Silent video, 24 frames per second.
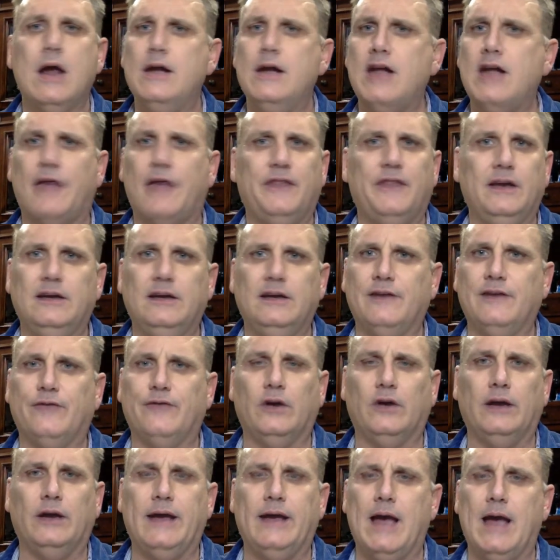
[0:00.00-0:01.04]
Nothing
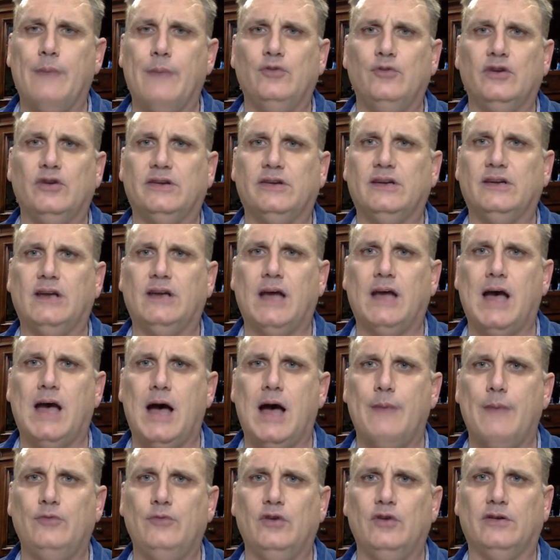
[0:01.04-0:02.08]
differently. I'm just
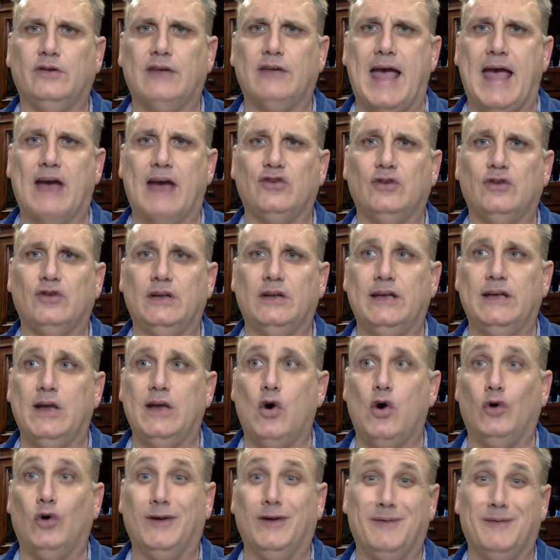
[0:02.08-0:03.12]
actually
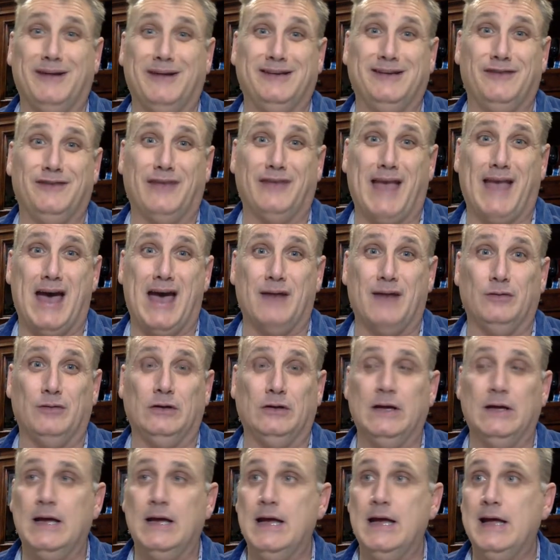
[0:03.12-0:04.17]
holding myself accountable.